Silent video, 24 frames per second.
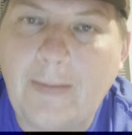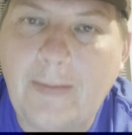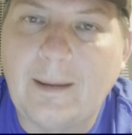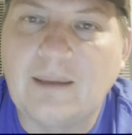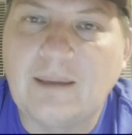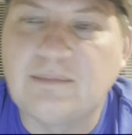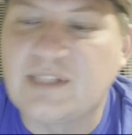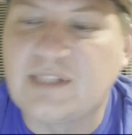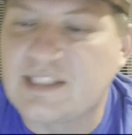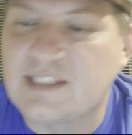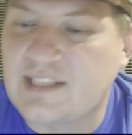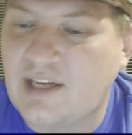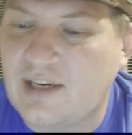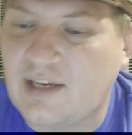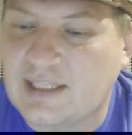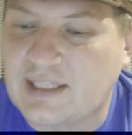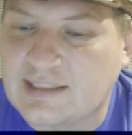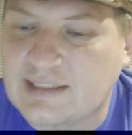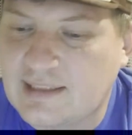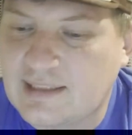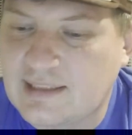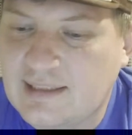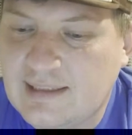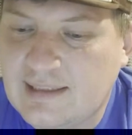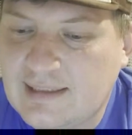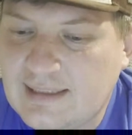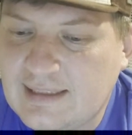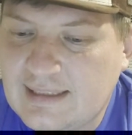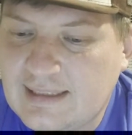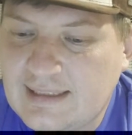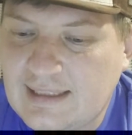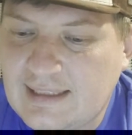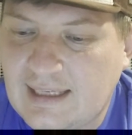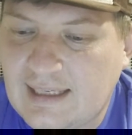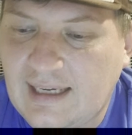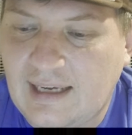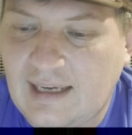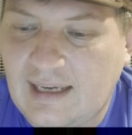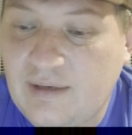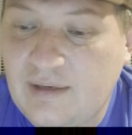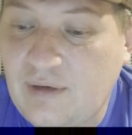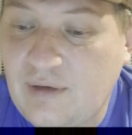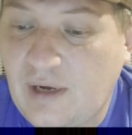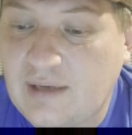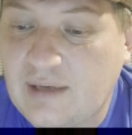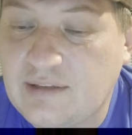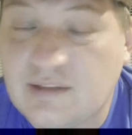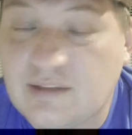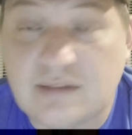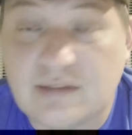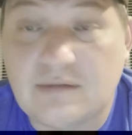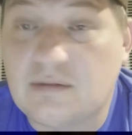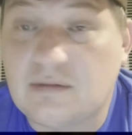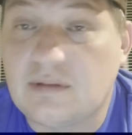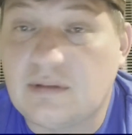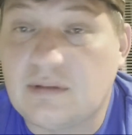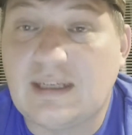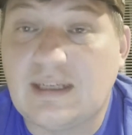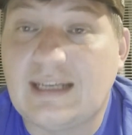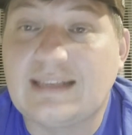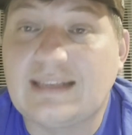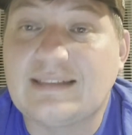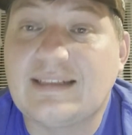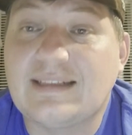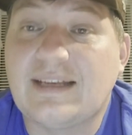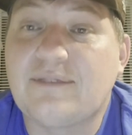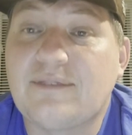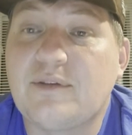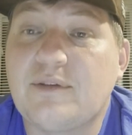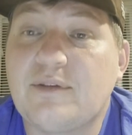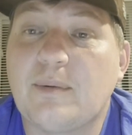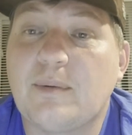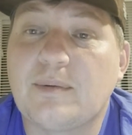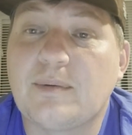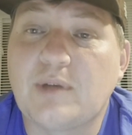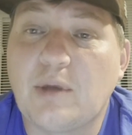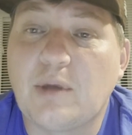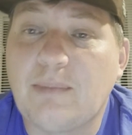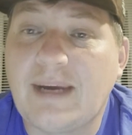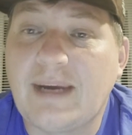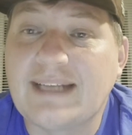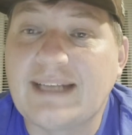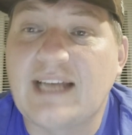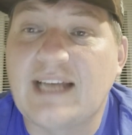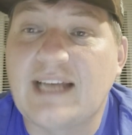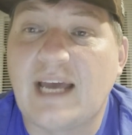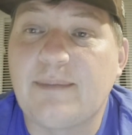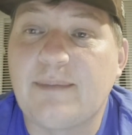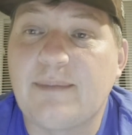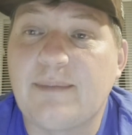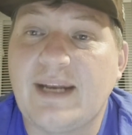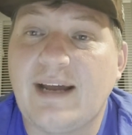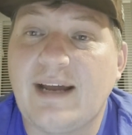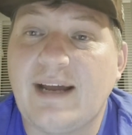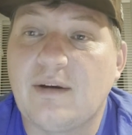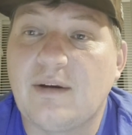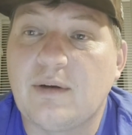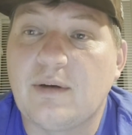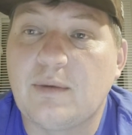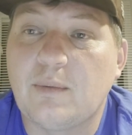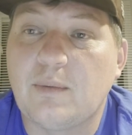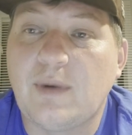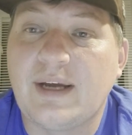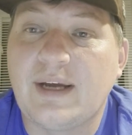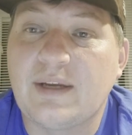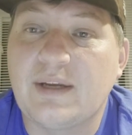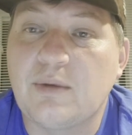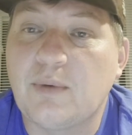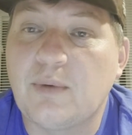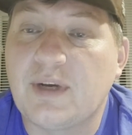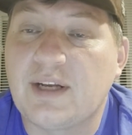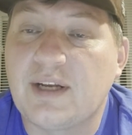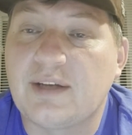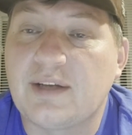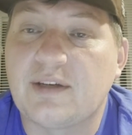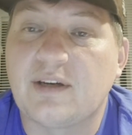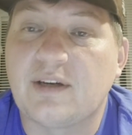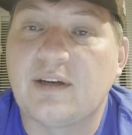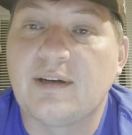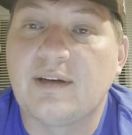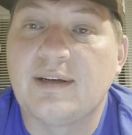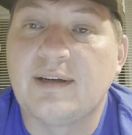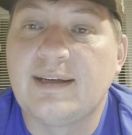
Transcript: I'm just curious. If you don't mind typing out why you went under,